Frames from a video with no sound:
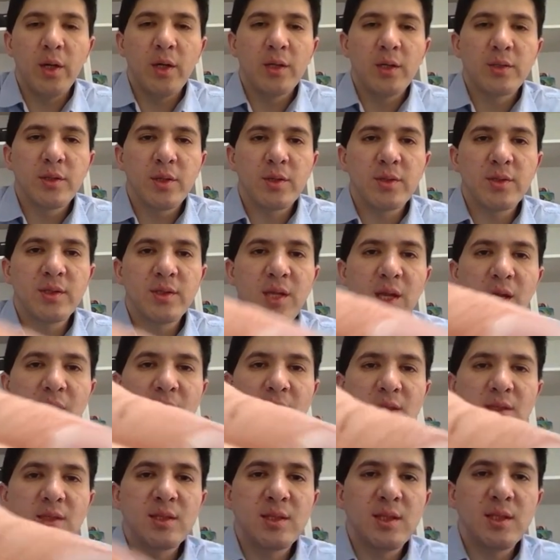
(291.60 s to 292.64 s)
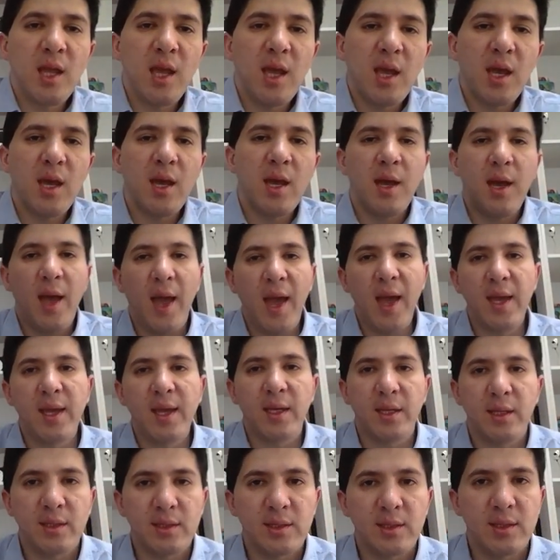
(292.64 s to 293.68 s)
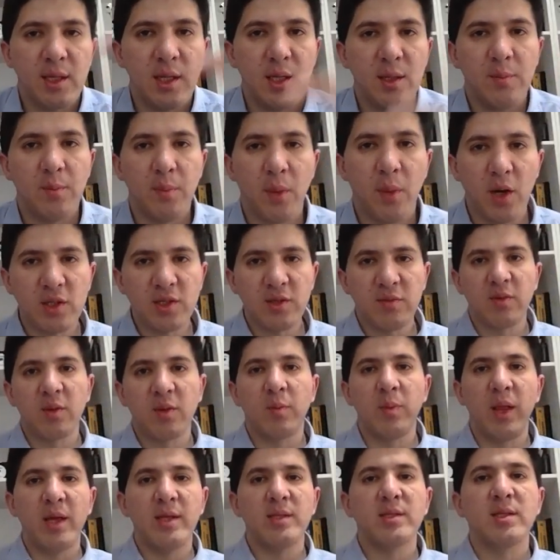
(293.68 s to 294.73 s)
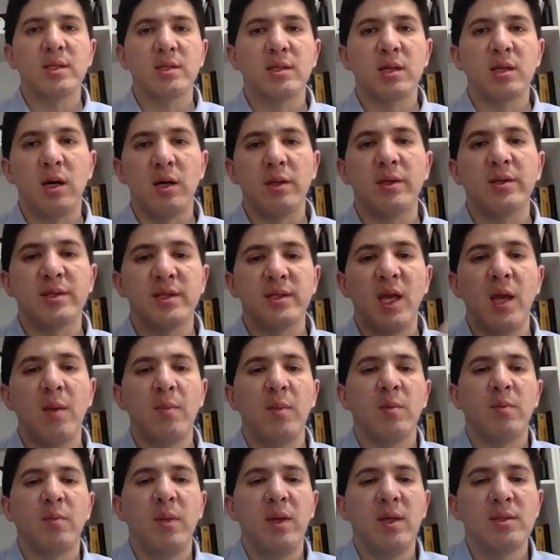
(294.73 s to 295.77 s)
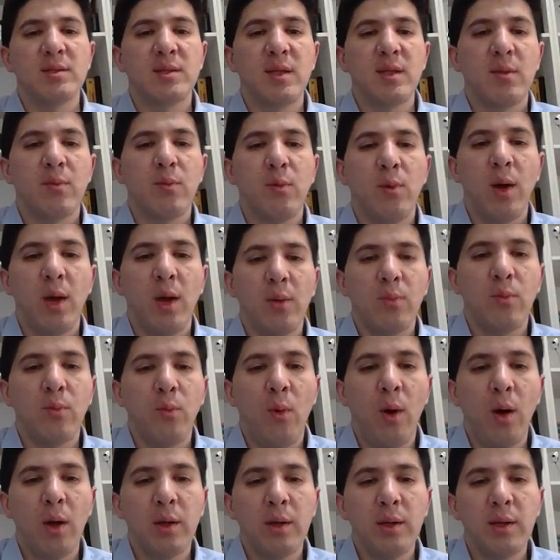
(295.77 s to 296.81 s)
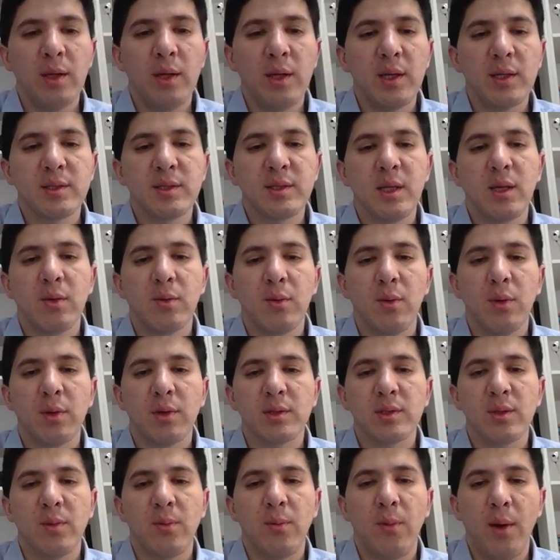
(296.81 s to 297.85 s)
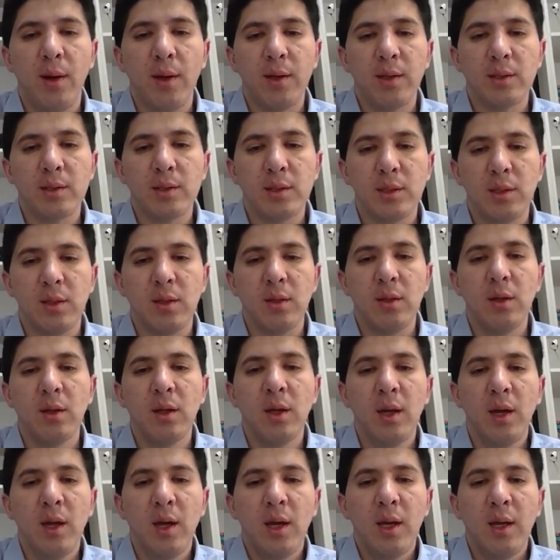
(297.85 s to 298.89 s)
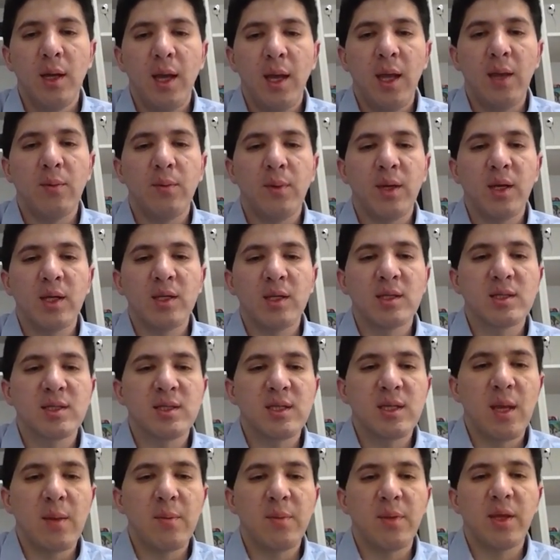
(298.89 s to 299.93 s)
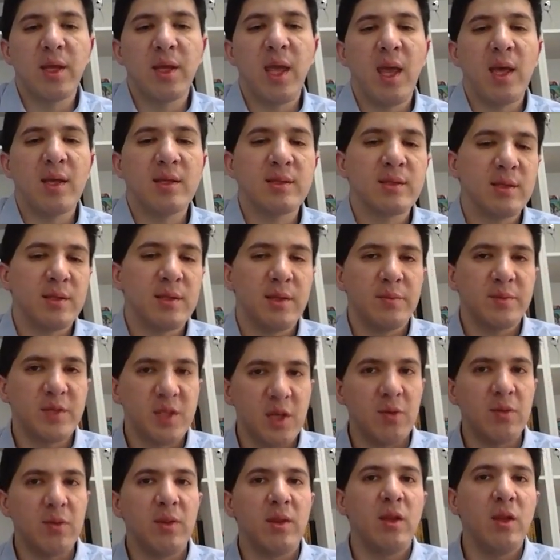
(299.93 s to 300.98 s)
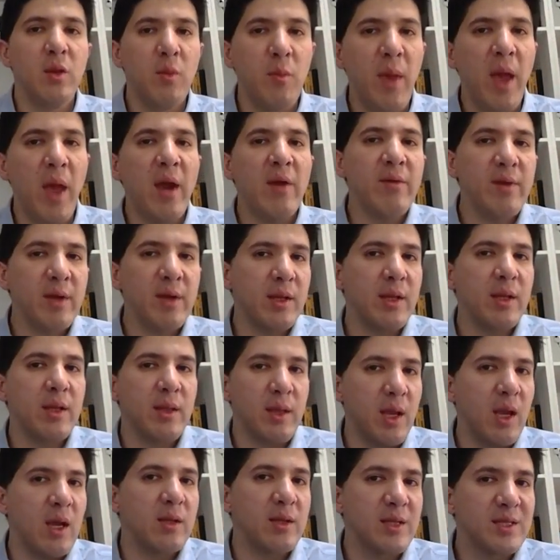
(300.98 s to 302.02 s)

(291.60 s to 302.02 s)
So since their heights in both of the places are the same, it means that y1 is equal to the y2 and we can just simply cancel them. So numerically, they are the